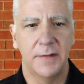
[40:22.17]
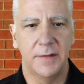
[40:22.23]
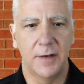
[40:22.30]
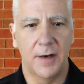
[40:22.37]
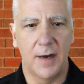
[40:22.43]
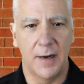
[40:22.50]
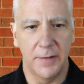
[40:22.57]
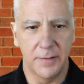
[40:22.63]

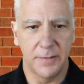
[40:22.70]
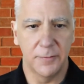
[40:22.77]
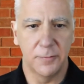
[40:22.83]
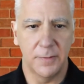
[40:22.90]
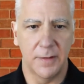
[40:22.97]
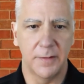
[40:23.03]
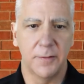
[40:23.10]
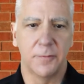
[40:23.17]
On
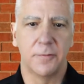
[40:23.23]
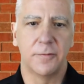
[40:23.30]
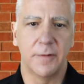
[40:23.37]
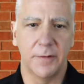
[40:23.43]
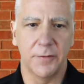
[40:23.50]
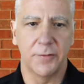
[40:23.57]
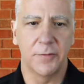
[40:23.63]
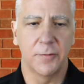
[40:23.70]
a
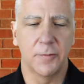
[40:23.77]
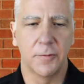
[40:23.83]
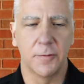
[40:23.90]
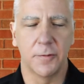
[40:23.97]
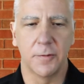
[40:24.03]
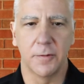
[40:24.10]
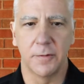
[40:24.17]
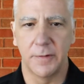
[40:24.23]
wrist
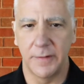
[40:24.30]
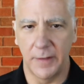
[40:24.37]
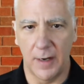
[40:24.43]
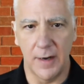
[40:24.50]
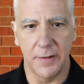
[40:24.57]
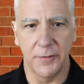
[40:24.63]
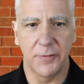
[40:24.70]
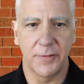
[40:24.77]
or
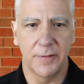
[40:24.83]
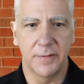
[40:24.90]
on a,